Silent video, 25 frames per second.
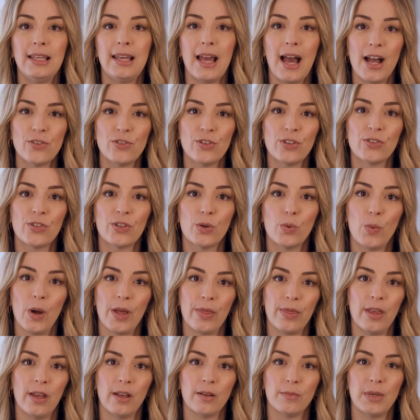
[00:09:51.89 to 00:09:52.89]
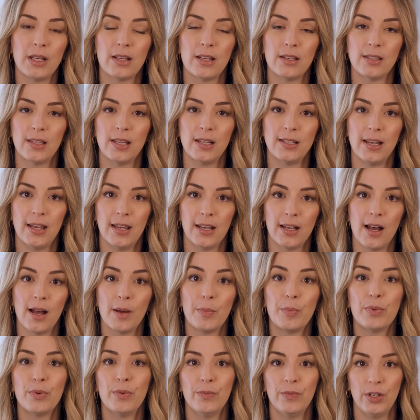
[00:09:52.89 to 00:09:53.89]
Gadgets are one thing because they take
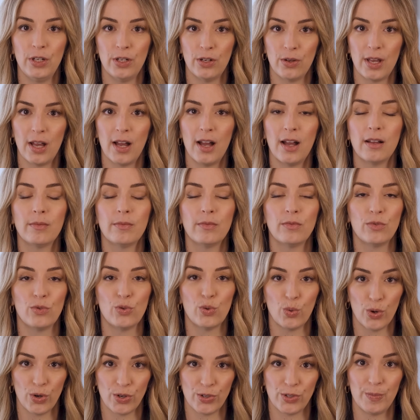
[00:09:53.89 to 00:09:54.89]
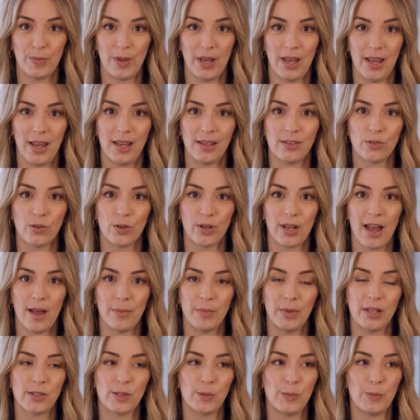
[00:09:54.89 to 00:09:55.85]
up, that drawer space or cabinet